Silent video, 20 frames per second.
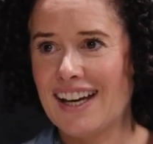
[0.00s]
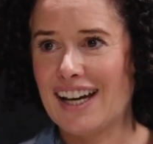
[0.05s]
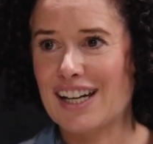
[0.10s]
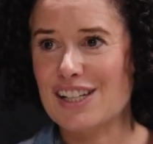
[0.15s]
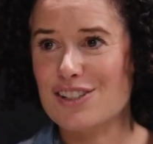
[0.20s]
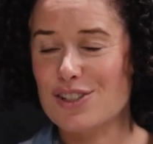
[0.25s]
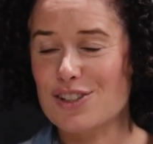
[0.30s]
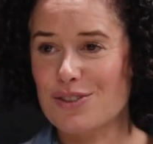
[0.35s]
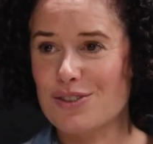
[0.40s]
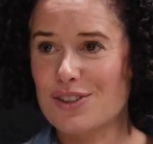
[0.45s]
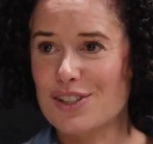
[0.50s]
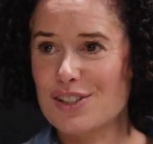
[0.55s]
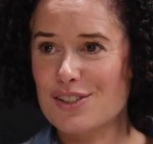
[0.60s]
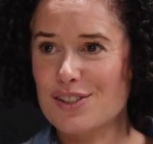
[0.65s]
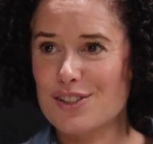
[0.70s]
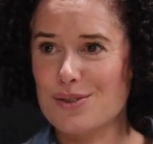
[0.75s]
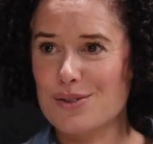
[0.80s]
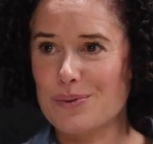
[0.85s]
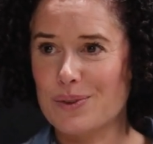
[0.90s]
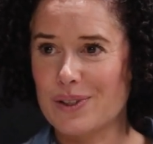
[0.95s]
And so this
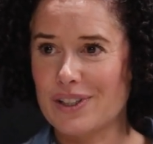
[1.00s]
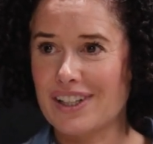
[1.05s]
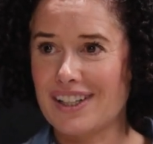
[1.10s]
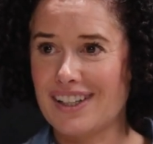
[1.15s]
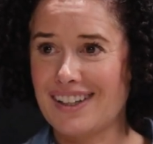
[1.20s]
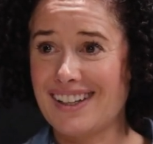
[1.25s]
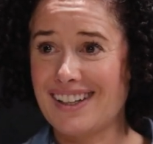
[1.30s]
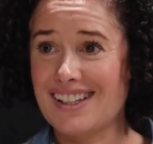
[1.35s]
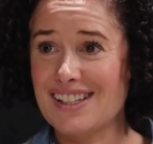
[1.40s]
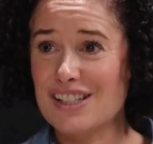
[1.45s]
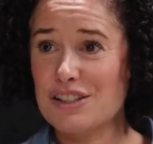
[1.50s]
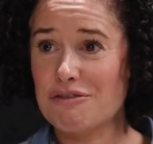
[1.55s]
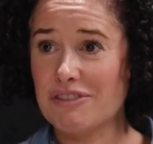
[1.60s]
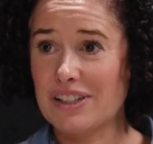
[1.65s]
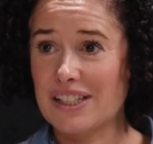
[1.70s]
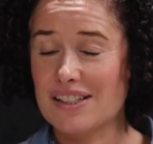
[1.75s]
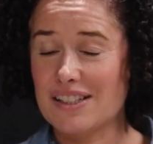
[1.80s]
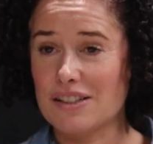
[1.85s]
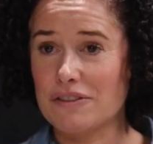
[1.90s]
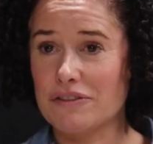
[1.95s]
is why it is
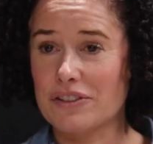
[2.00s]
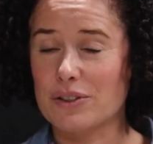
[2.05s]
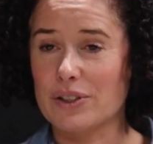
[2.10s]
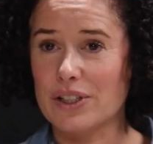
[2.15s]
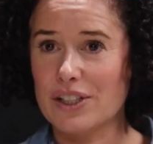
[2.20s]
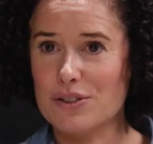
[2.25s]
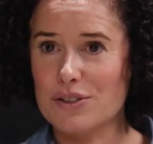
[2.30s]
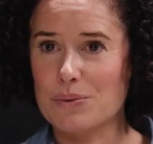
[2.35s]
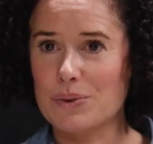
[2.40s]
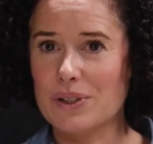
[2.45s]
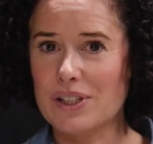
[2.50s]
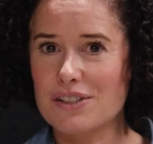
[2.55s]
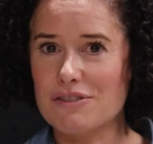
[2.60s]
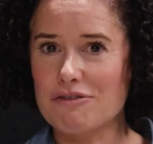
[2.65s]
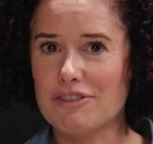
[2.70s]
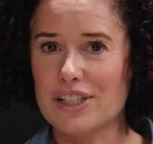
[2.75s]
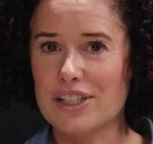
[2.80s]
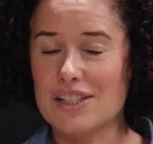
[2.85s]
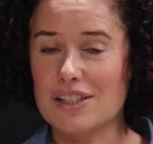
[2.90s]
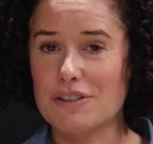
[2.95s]
really difficult. And it's why it's
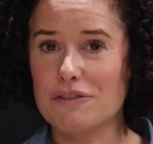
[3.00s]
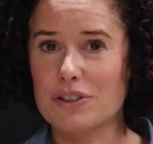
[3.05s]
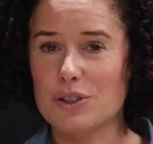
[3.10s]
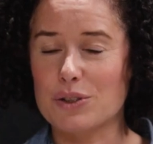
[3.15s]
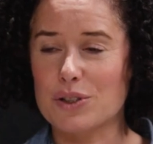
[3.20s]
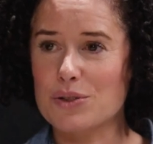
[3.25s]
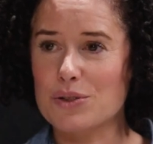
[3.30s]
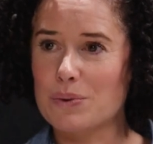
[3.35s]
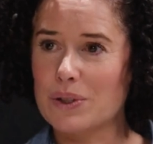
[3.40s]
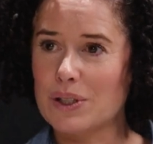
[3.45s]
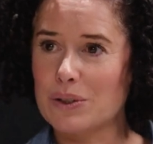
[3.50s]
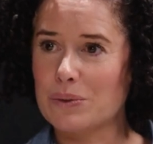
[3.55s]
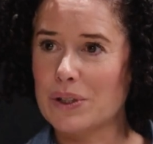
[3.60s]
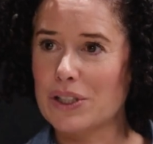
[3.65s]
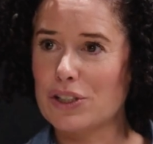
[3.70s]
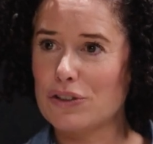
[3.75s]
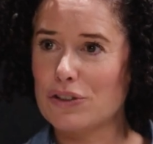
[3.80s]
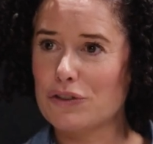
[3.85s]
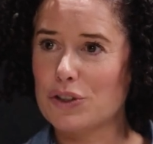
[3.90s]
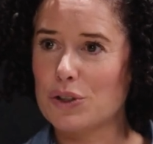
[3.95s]
really difficult as well
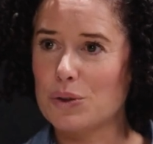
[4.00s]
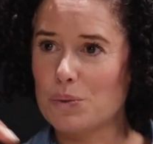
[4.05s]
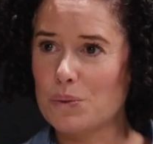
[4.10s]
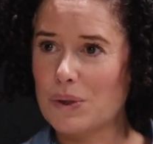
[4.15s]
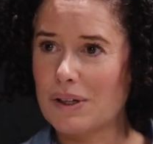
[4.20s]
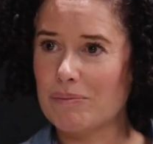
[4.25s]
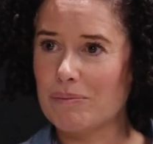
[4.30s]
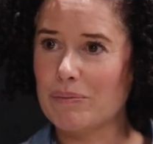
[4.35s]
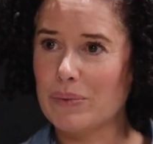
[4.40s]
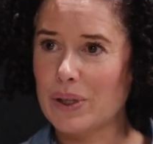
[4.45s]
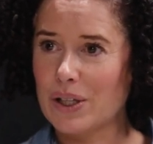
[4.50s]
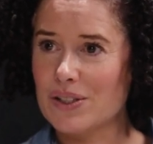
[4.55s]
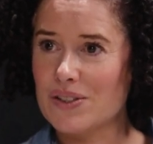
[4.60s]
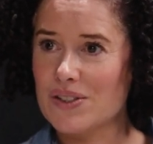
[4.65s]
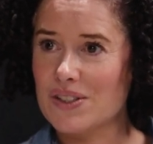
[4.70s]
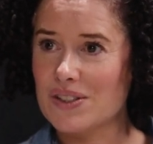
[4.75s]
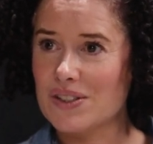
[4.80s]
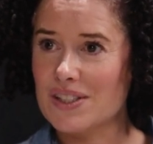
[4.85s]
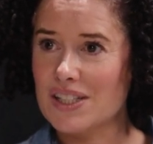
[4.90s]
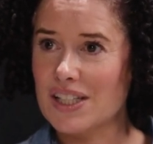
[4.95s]
when you've got one
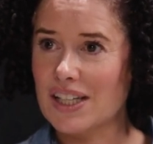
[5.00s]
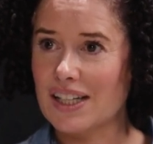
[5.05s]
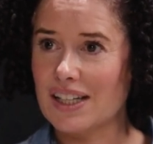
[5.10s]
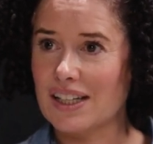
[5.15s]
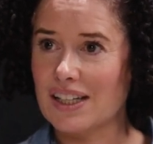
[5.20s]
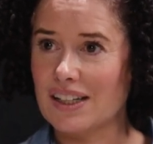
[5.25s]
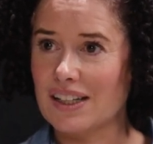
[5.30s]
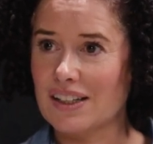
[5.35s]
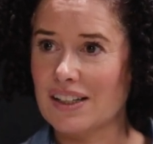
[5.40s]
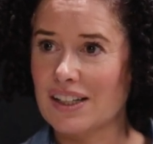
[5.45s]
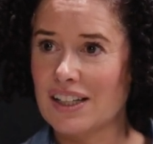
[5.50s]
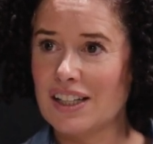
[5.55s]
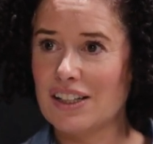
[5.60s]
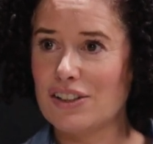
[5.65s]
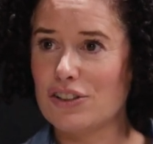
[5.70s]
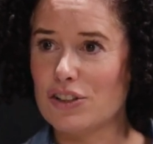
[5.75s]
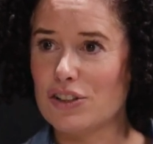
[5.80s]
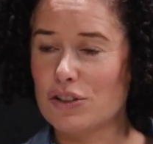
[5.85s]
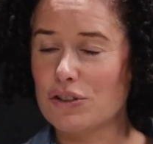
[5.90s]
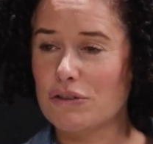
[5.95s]
person saying,
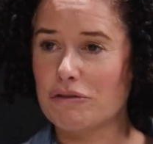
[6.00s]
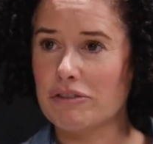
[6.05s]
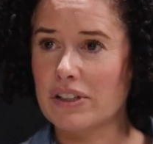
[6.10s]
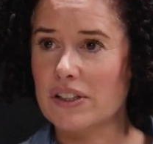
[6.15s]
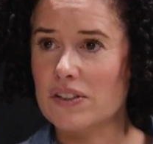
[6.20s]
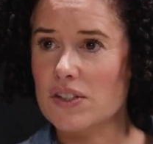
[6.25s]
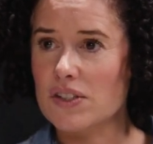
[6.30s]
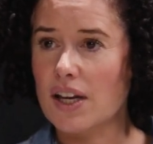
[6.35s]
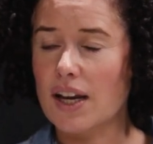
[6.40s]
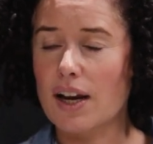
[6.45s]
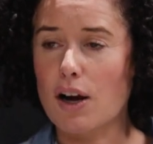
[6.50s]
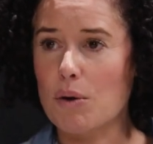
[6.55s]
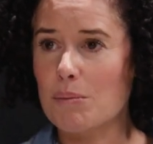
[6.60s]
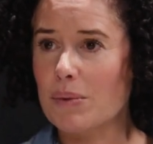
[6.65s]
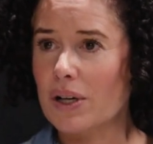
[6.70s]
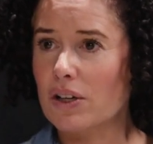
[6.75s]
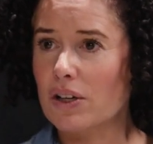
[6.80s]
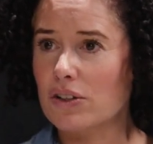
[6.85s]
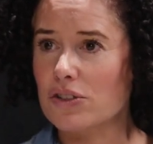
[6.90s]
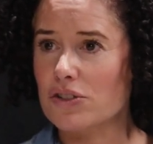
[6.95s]
your friends saying, oh
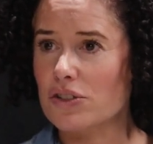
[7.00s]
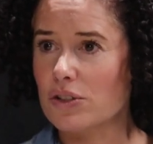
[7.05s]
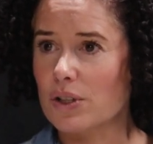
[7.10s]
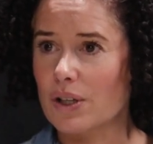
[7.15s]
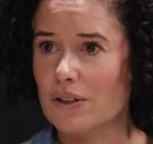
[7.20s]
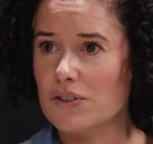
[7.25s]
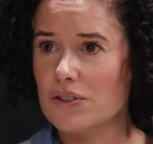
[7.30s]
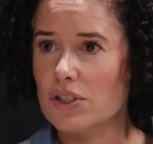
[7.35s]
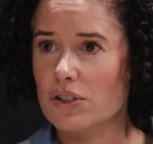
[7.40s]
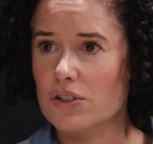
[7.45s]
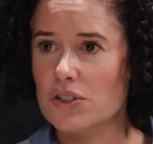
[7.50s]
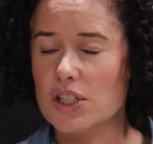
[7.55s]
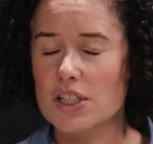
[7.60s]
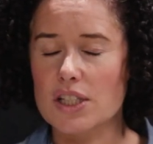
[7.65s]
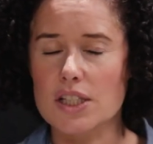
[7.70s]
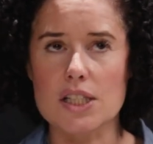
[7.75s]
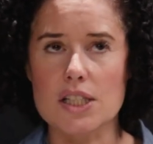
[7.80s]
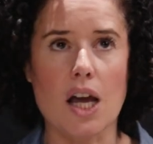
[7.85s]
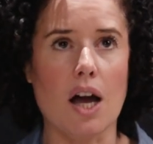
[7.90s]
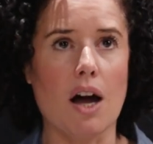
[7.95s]
my gosh, I've started doing
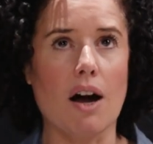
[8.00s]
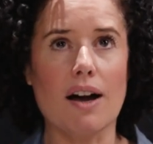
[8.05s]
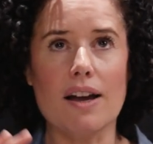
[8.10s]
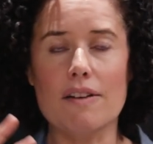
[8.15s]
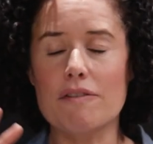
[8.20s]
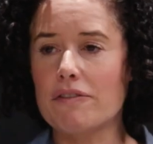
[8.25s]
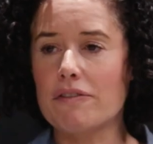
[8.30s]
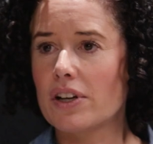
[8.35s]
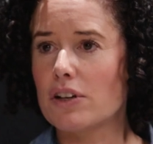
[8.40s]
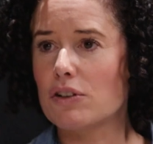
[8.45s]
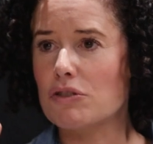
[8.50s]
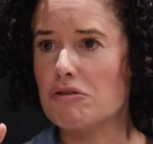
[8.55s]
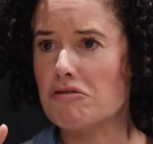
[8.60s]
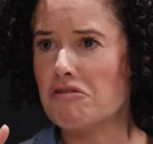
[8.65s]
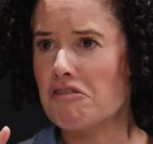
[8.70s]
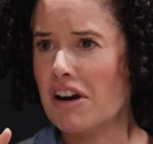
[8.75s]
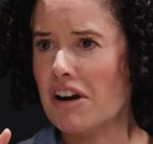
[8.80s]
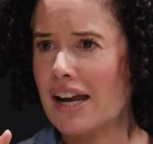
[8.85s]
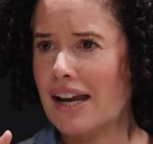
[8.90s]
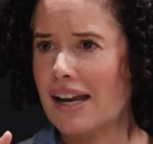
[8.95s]
this. I feel
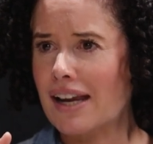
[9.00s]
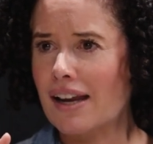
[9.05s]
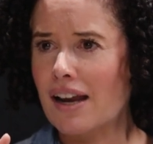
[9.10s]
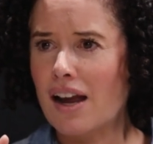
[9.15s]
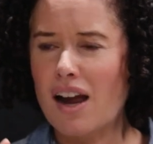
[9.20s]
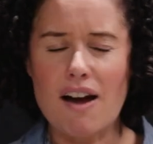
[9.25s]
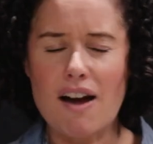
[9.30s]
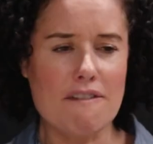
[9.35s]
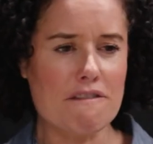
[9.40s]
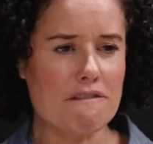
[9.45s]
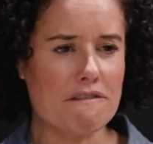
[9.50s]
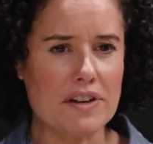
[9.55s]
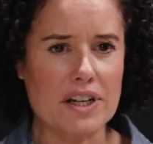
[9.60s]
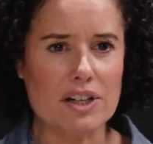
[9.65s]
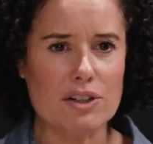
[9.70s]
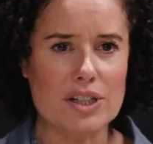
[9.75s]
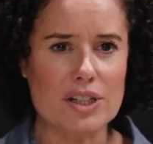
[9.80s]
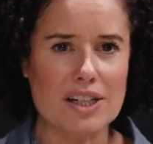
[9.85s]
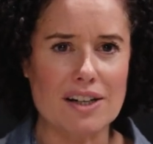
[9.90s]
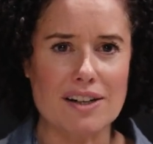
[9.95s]
great,
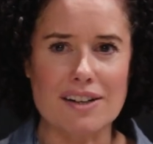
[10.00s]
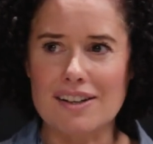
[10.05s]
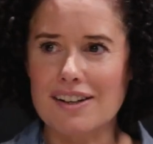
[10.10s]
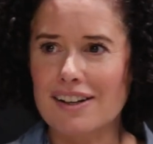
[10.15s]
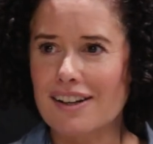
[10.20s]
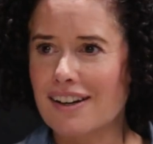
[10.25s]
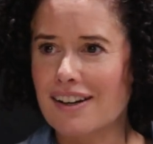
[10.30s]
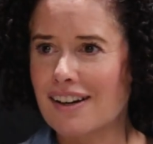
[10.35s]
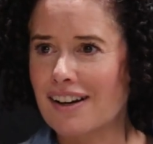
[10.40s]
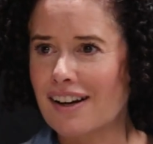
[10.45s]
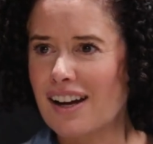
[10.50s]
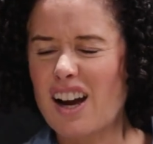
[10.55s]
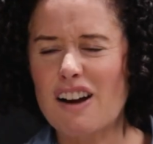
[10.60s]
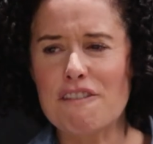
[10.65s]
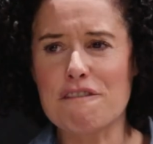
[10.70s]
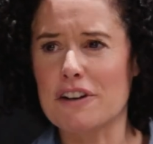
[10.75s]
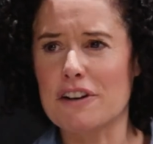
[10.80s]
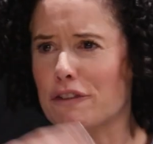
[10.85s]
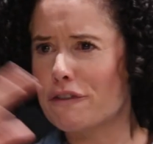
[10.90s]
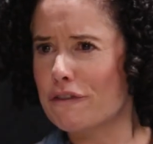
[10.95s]
feel younger,
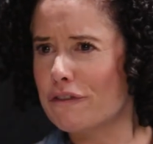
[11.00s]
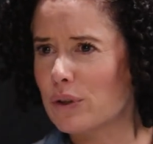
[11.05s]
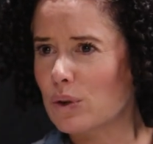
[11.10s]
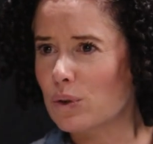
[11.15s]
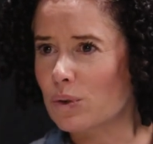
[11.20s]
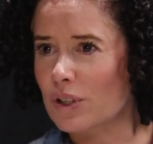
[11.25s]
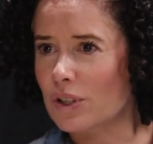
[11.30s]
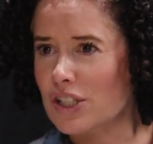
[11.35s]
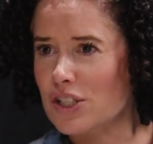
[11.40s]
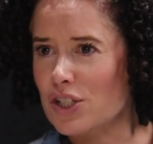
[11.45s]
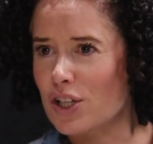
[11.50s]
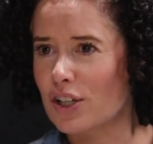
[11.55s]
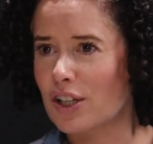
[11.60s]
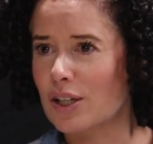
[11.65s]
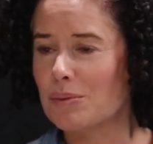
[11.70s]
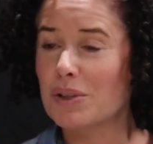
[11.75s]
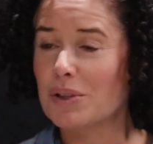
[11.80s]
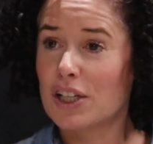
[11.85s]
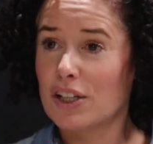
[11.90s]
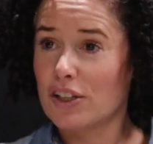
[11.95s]
feel full all the
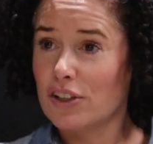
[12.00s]
time.